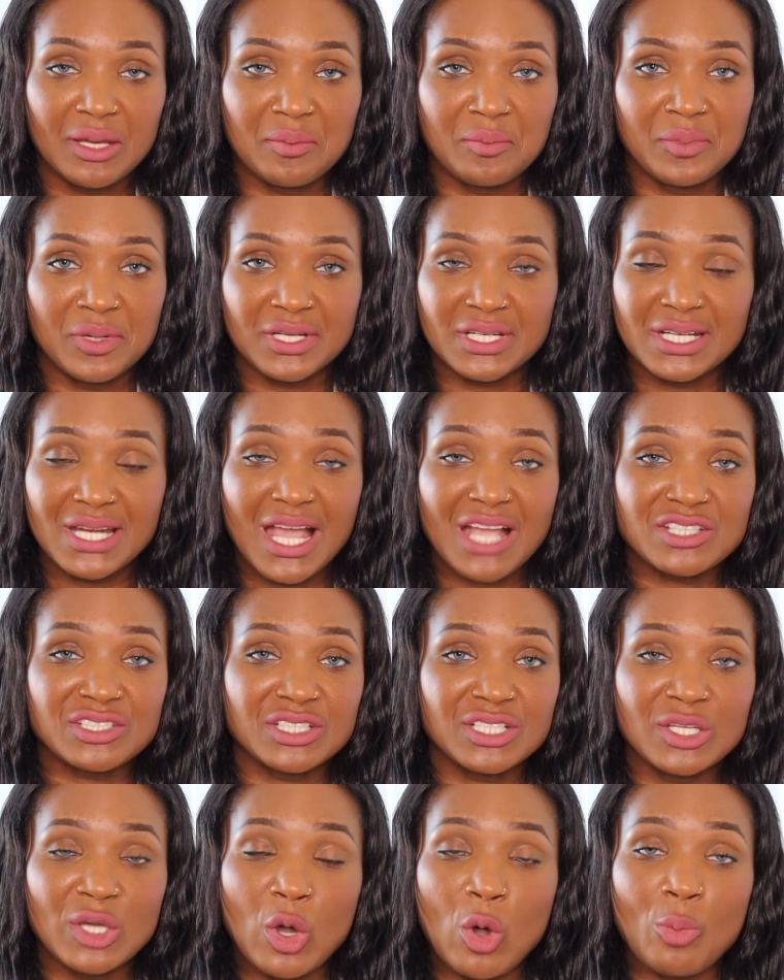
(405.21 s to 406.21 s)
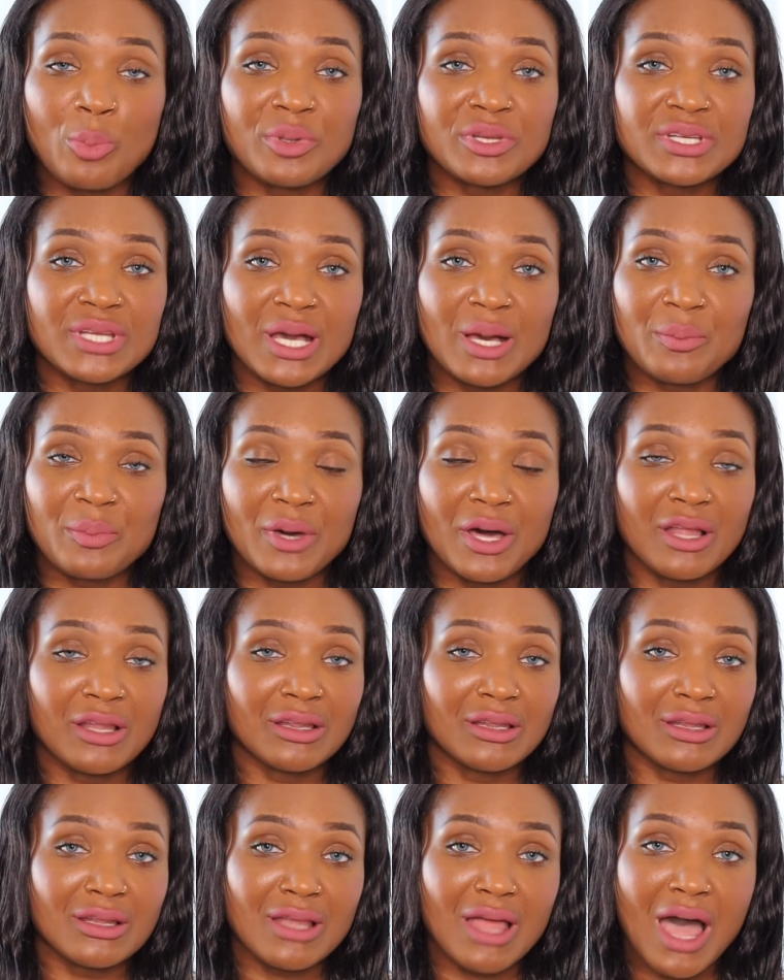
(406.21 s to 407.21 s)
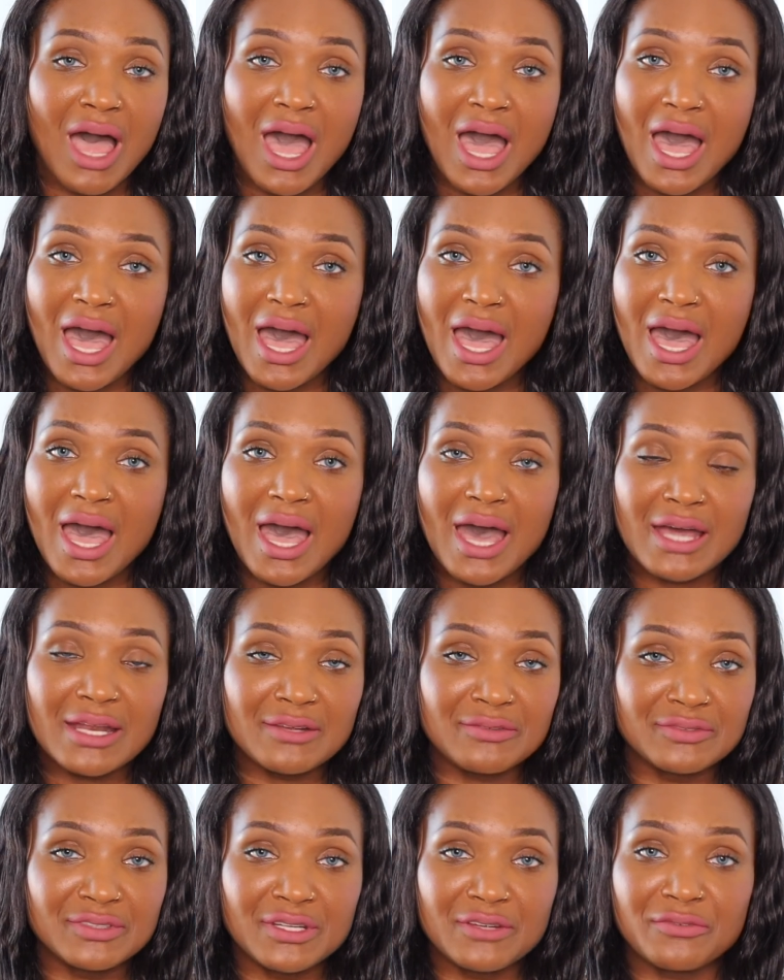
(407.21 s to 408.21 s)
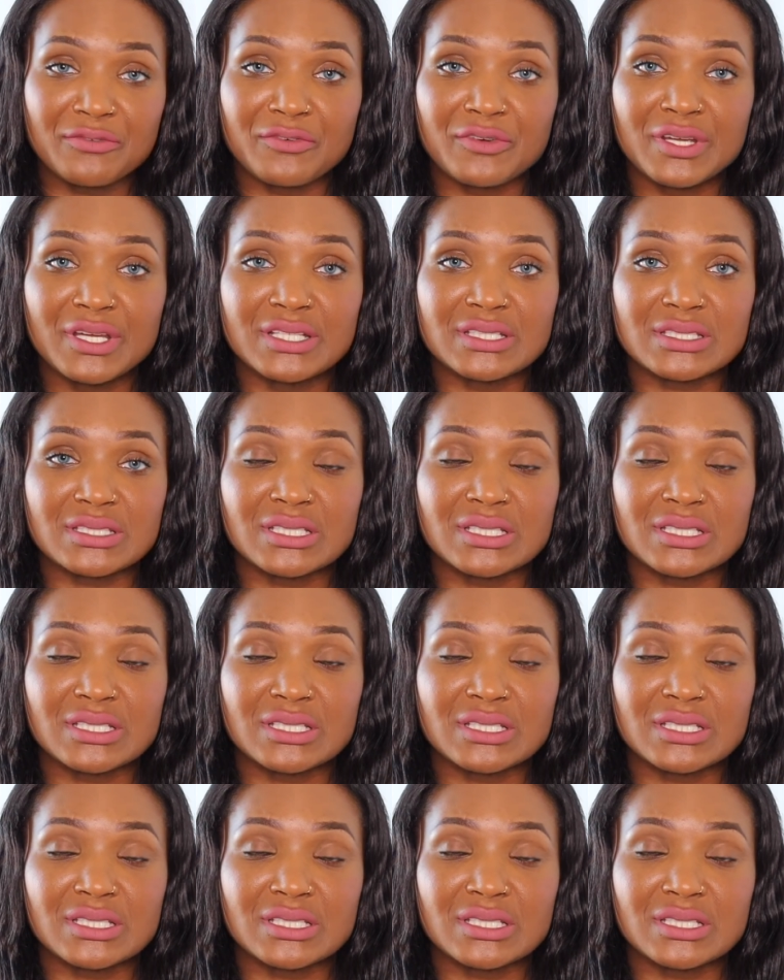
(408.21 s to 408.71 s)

but it actually opened up a lot of different